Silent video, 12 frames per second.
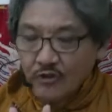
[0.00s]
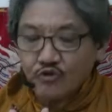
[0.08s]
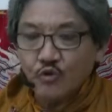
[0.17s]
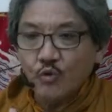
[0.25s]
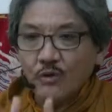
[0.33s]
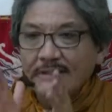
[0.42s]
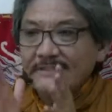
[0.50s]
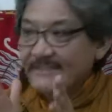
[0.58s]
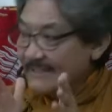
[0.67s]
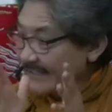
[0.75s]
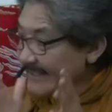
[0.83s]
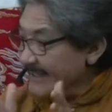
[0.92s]
tool is
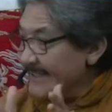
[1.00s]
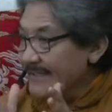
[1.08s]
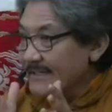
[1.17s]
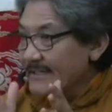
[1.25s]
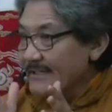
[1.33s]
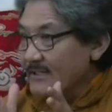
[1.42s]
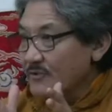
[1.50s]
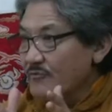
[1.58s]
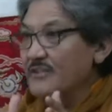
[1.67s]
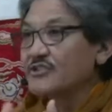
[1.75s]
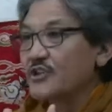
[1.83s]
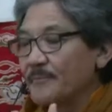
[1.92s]
the
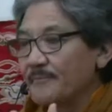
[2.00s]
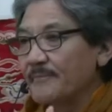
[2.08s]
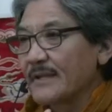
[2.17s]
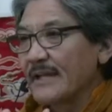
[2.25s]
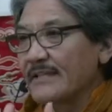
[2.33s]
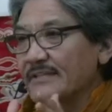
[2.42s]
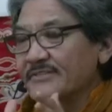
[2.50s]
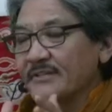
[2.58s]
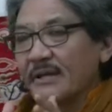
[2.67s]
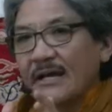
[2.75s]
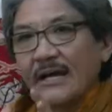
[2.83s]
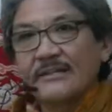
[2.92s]
wisdom, that is
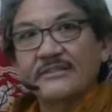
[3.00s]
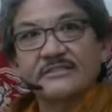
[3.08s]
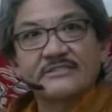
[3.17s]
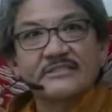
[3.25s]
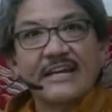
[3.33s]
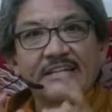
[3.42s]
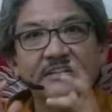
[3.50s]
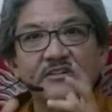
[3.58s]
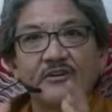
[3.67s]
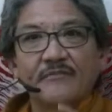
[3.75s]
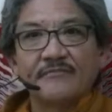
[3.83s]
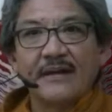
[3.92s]
understanding
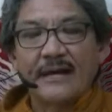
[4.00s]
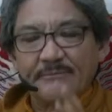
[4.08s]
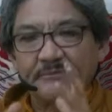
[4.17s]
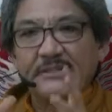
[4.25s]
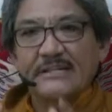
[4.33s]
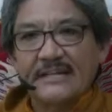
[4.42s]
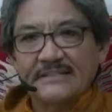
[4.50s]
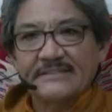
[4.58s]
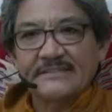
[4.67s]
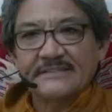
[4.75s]
of emptiness.